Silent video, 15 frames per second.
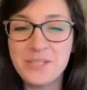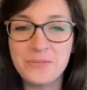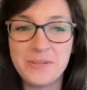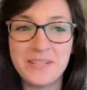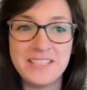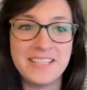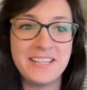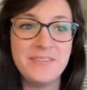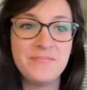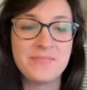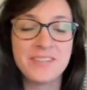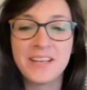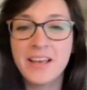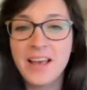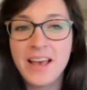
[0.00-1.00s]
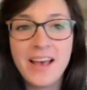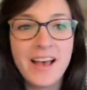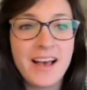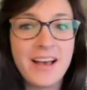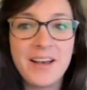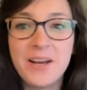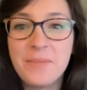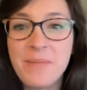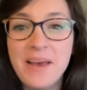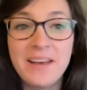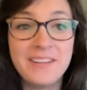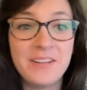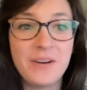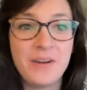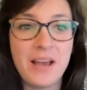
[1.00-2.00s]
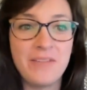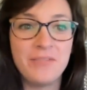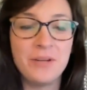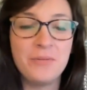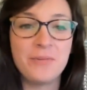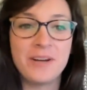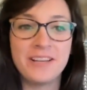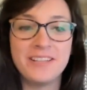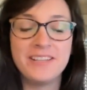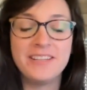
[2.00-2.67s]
much, Wendy. Um, hello, everyone,